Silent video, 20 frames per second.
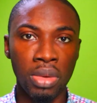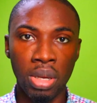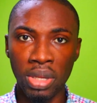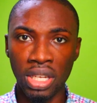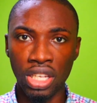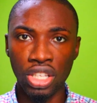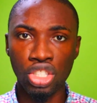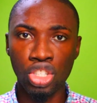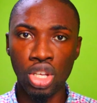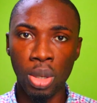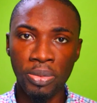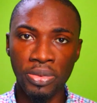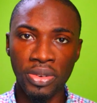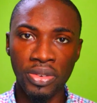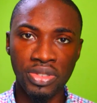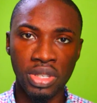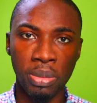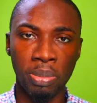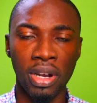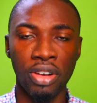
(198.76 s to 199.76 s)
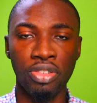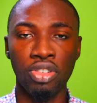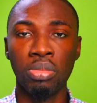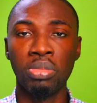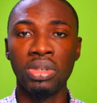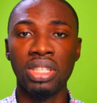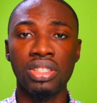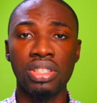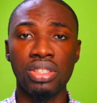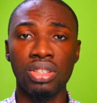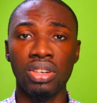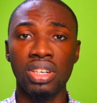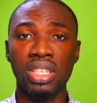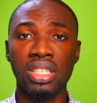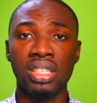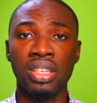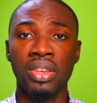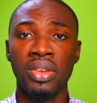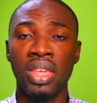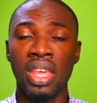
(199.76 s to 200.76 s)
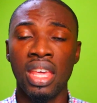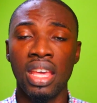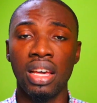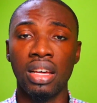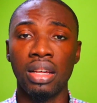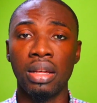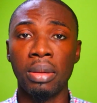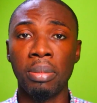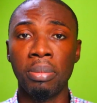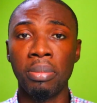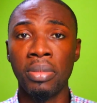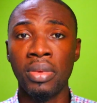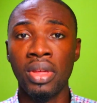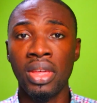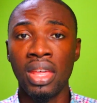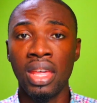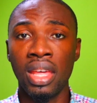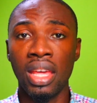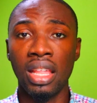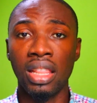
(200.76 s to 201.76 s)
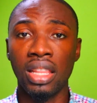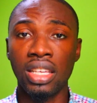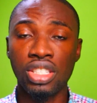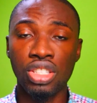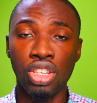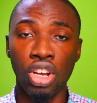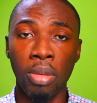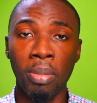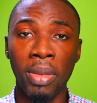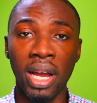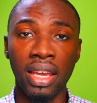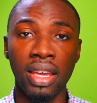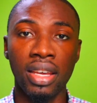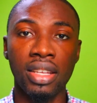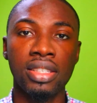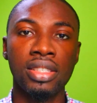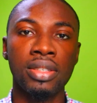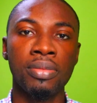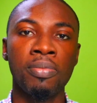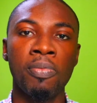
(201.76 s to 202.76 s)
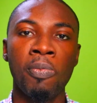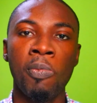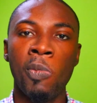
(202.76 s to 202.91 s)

maybe in the top 50 performing stocks in the stock market.